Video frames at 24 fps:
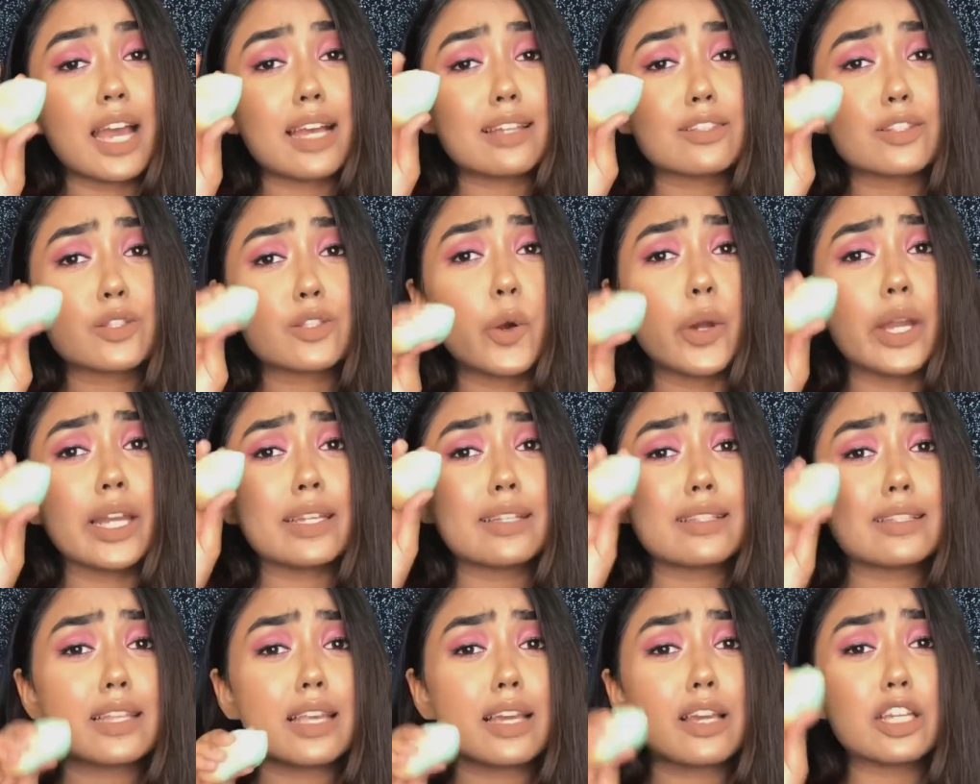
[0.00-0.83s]
and so it
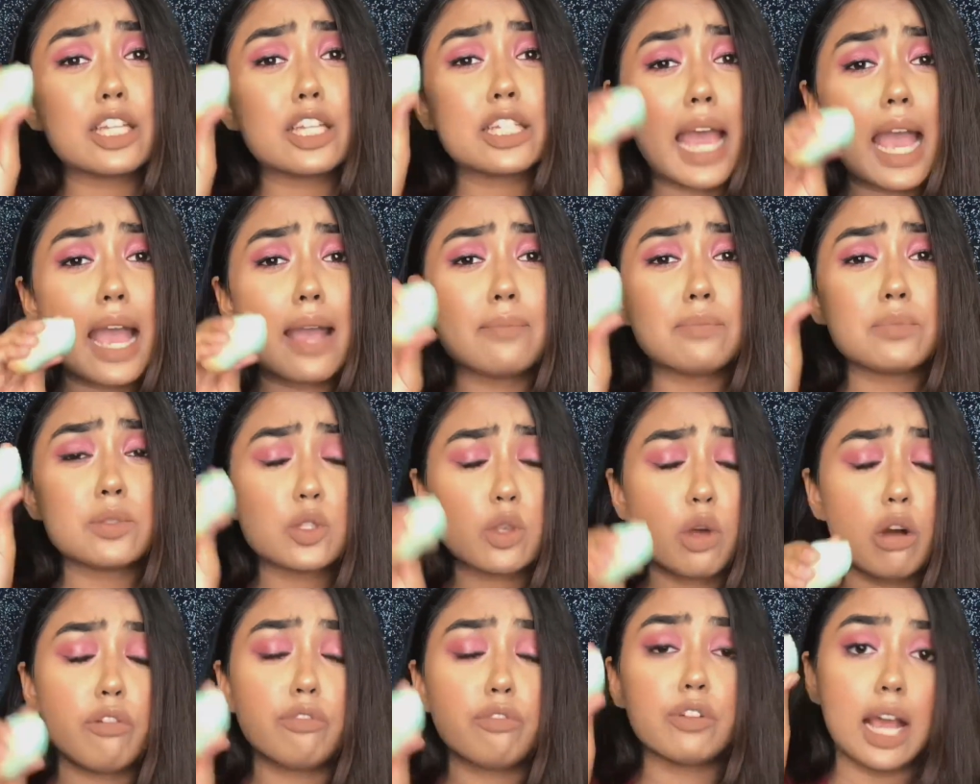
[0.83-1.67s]
is damn
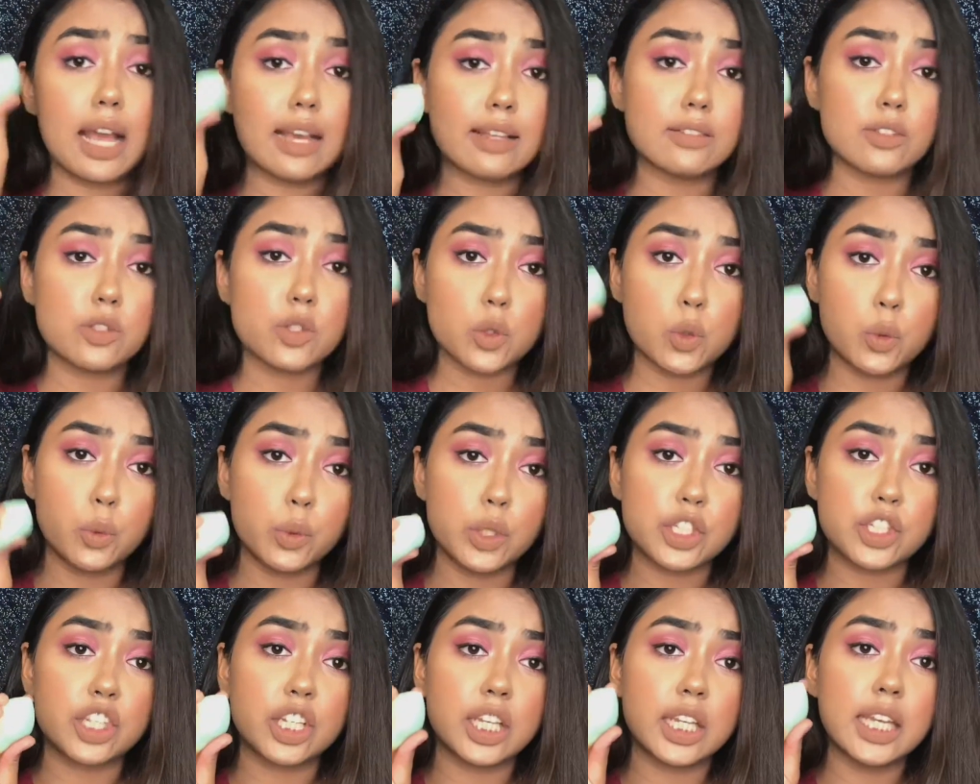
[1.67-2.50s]
soft and
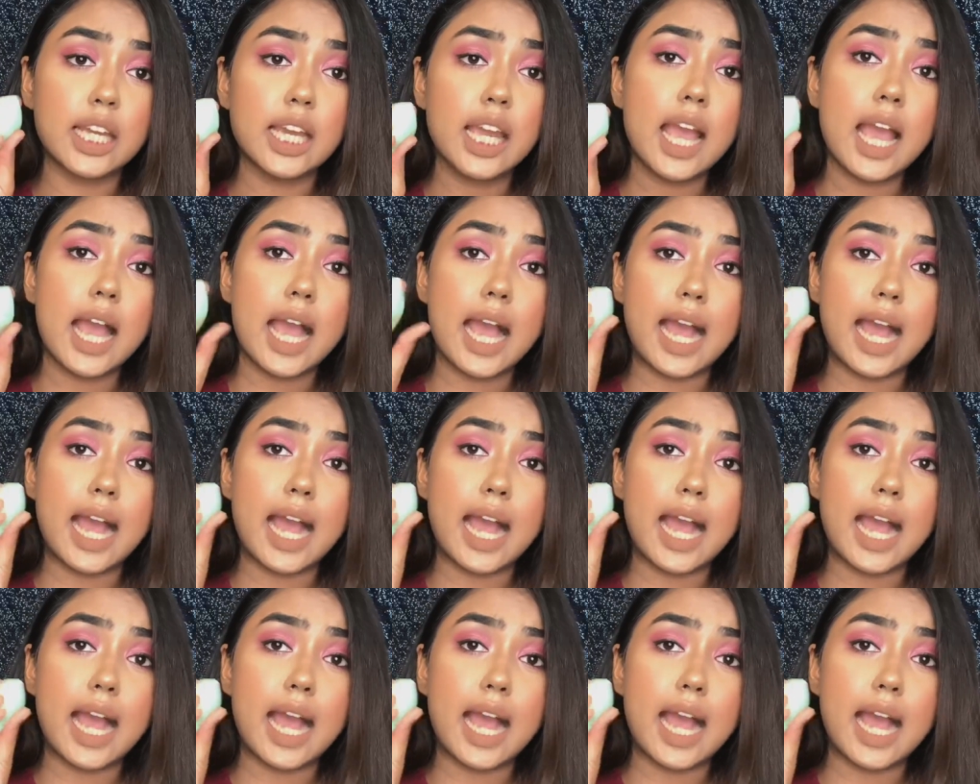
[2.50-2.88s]
squishy,